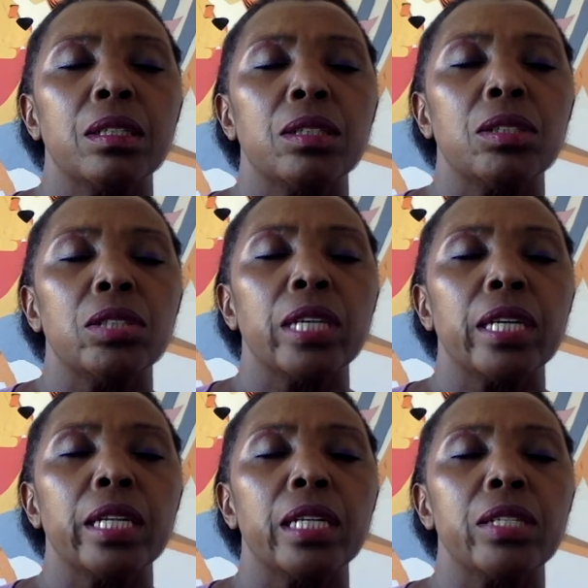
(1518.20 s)

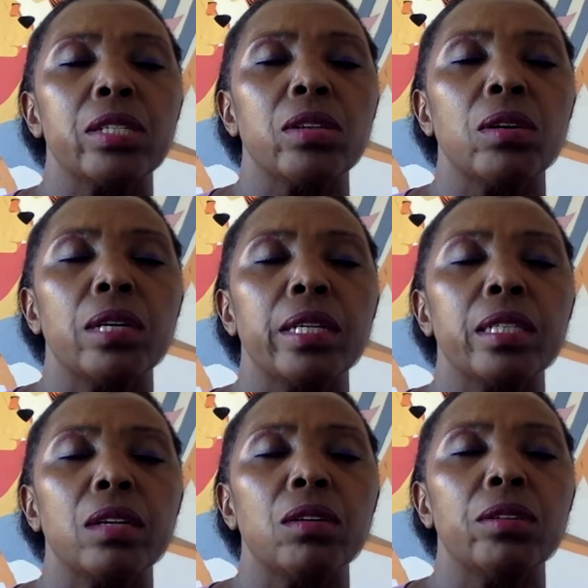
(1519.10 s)
Gently solid
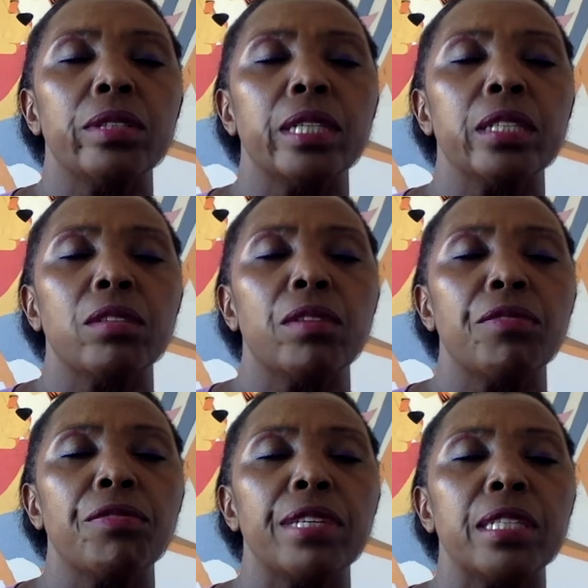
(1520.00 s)
contact of the
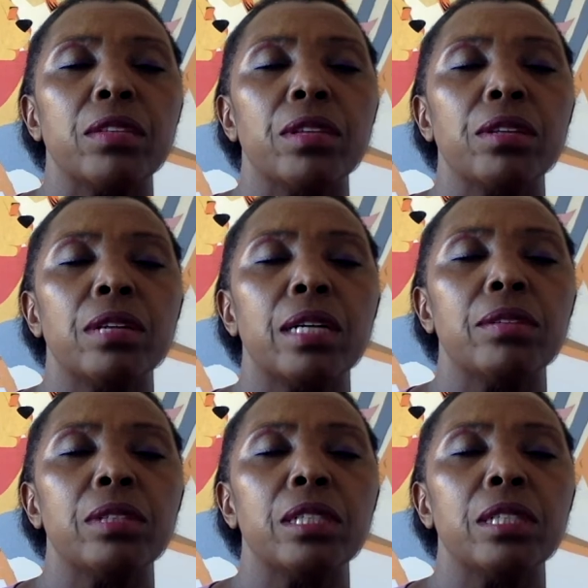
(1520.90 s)
feet on the ground.